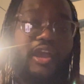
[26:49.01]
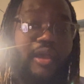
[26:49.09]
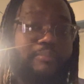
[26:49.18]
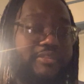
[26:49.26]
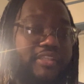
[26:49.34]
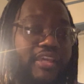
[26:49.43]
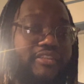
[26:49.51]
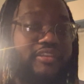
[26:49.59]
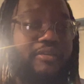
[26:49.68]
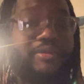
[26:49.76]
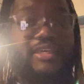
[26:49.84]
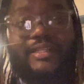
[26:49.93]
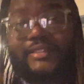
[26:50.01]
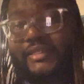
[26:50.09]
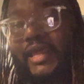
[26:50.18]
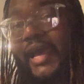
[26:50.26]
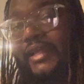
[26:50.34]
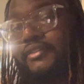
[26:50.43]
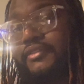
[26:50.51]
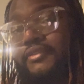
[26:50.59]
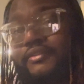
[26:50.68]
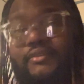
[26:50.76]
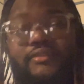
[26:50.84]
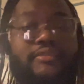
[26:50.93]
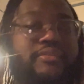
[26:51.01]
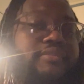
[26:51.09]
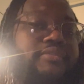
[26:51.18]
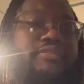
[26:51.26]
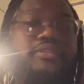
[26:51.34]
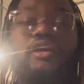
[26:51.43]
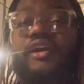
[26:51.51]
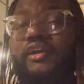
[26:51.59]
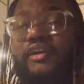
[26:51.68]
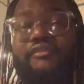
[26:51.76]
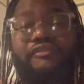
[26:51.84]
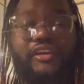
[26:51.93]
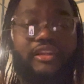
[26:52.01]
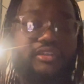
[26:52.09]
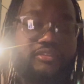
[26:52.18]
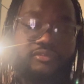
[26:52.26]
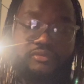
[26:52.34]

I'm gonna tell you something, it is not a good feeling.